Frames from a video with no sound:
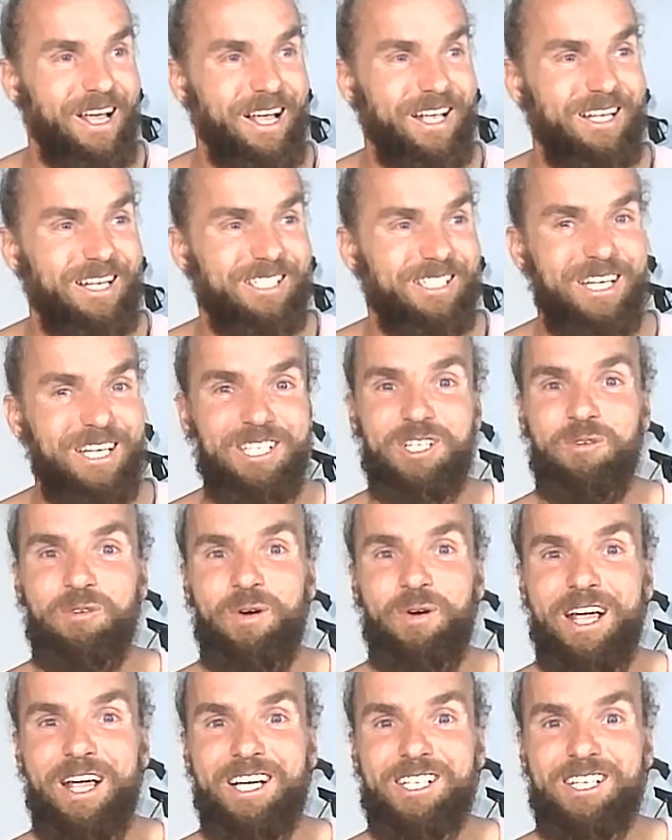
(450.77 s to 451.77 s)

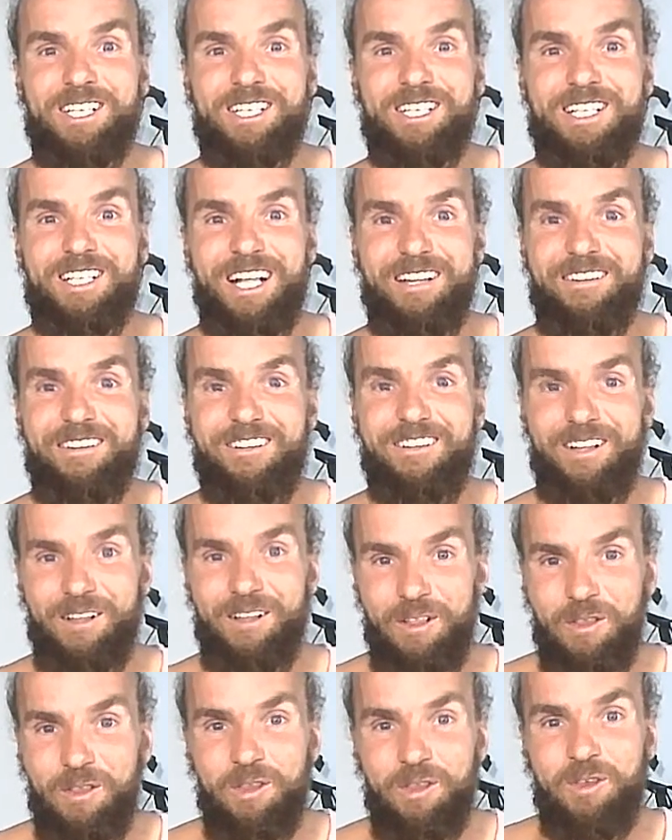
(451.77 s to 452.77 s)
situations that
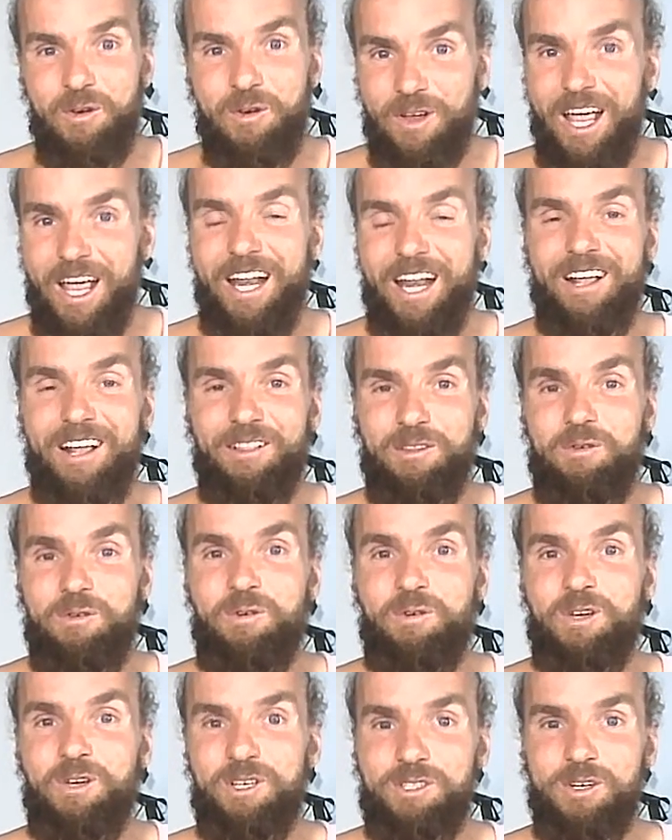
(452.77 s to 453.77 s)
you cannot do
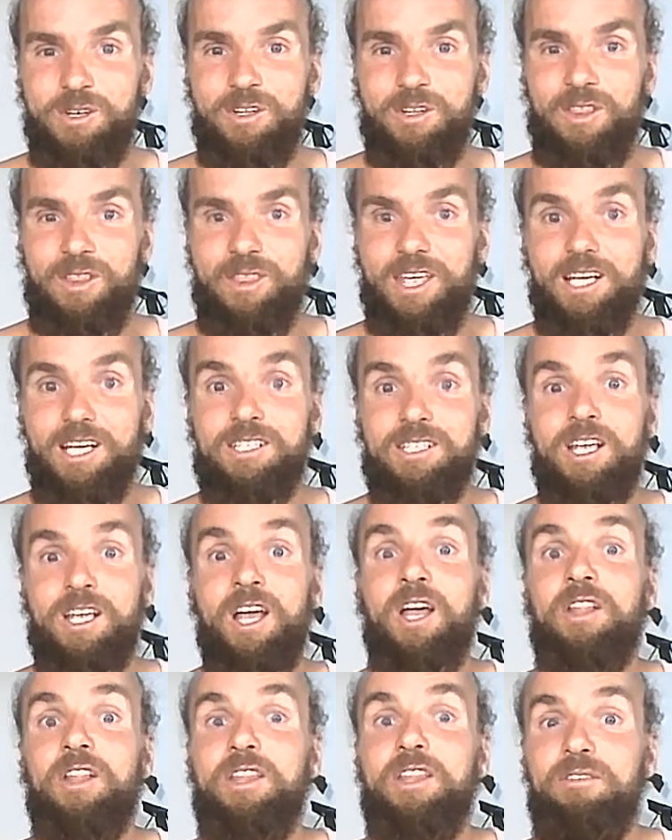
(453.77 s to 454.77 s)
certain things,
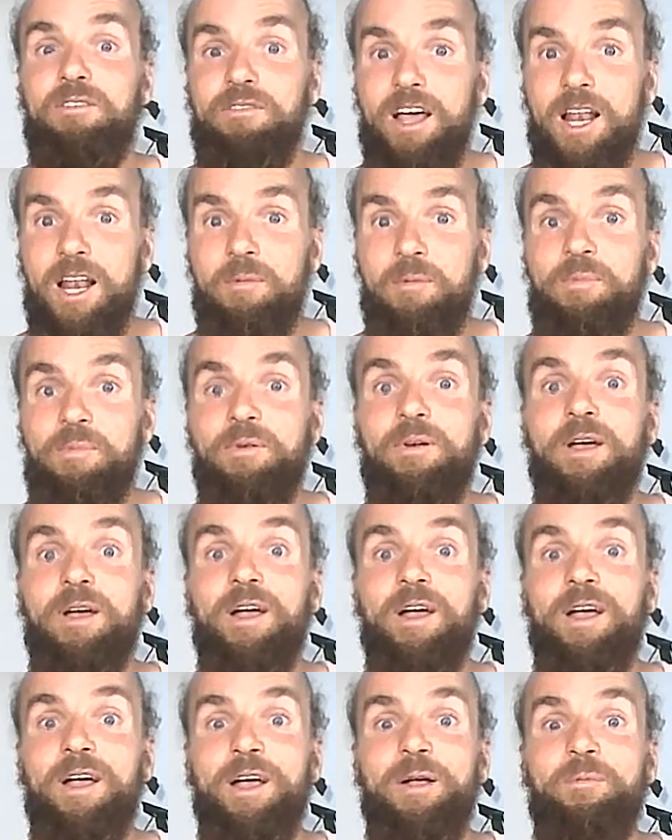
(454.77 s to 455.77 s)
develop
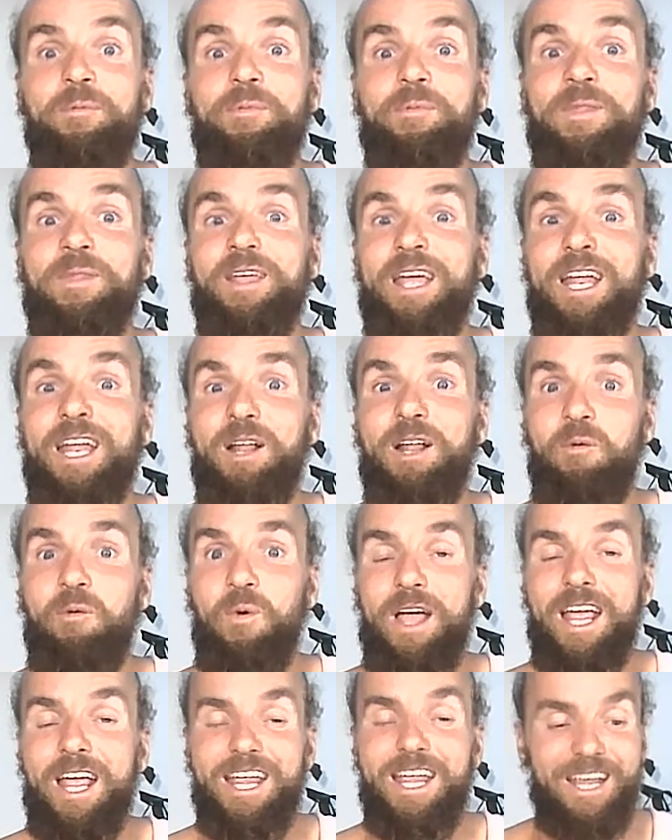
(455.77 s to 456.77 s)
in a
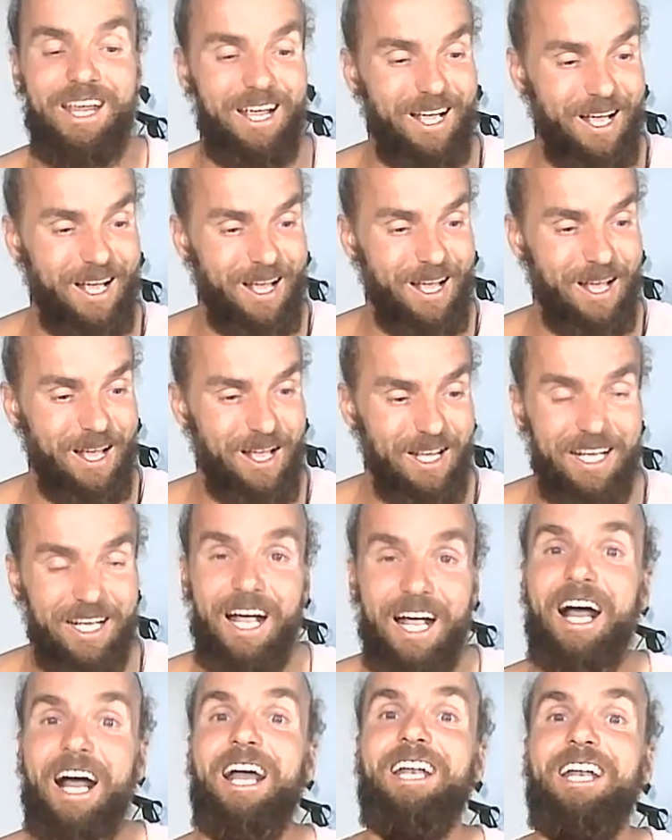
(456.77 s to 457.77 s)
way
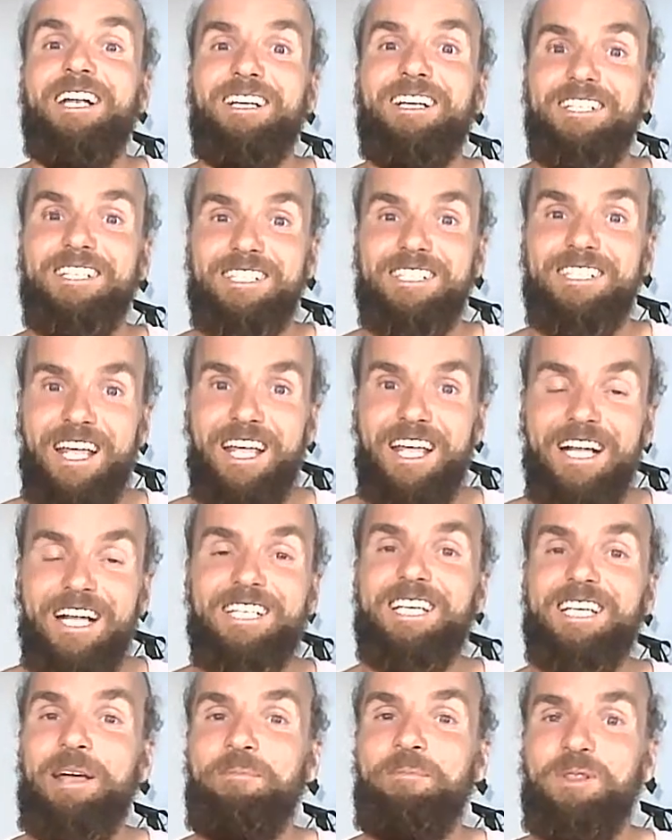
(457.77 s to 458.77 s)
kindness and
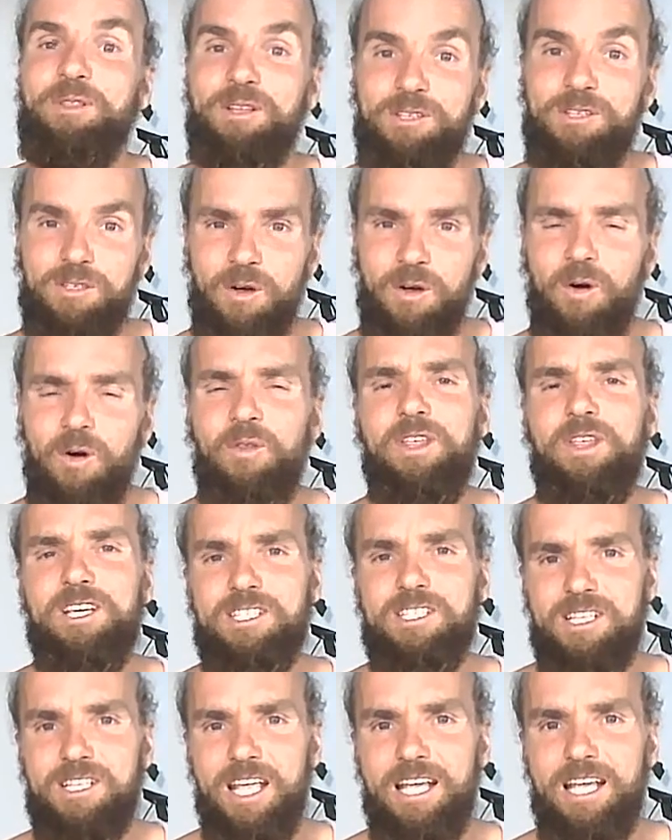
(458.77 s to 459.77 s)
acceptance, all these
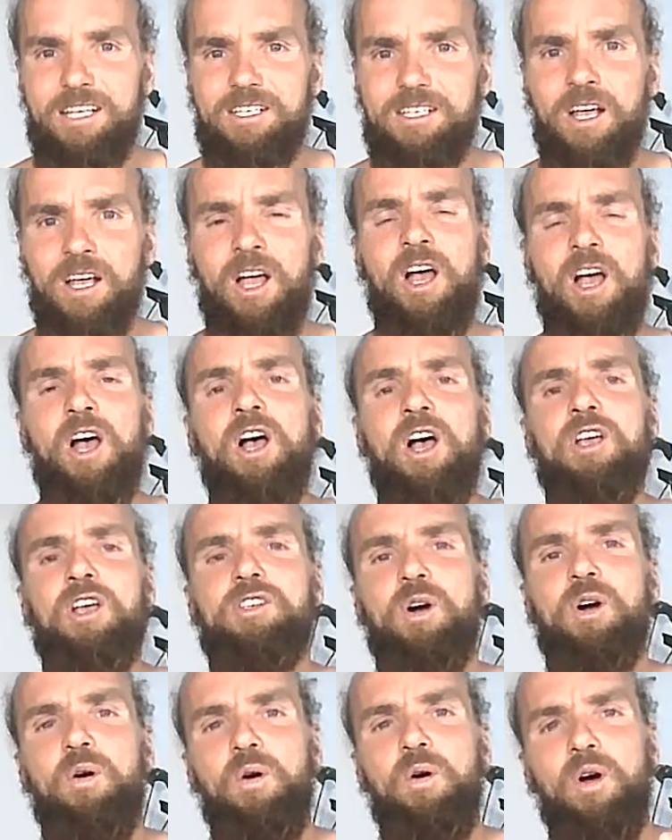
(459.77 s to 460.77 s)
things.
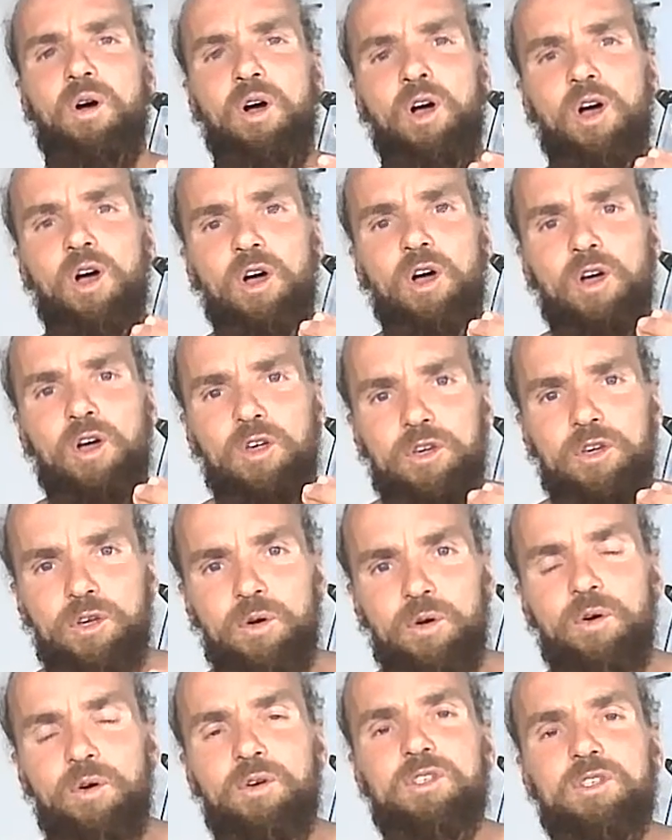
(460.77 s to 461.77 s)
So use